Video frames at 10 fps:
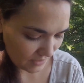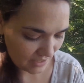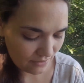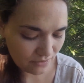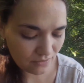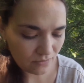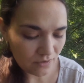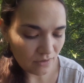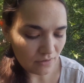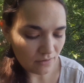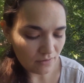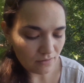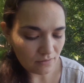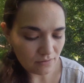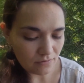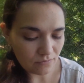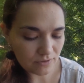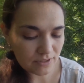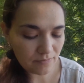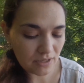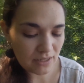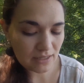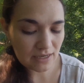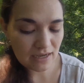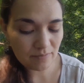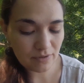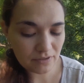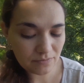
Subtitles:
I don't know, when something like that happens,